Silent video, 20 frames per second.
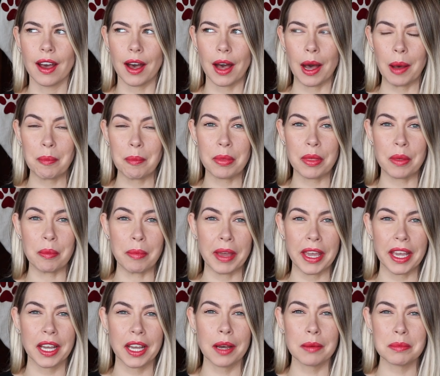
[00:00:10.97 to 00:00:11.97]
up the
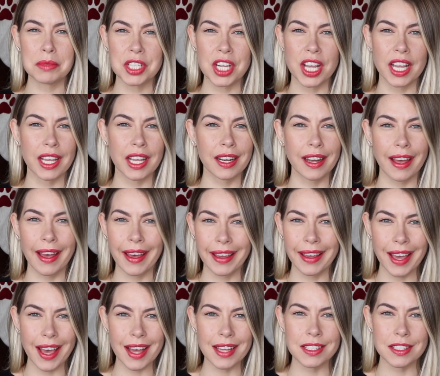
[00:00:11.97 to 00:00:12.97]
makeup chain, I
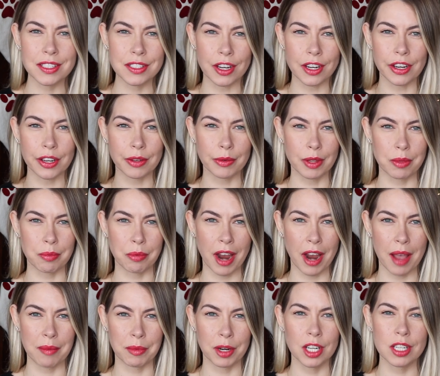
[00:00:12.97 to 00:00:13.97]
guess, starting with
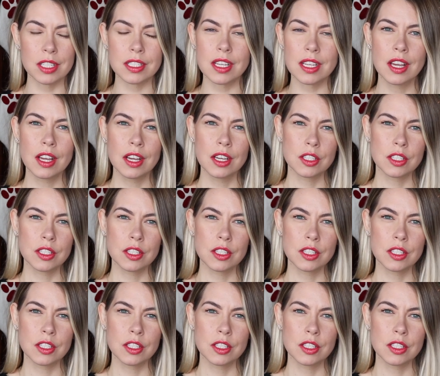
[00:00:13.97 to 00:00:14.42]
primers.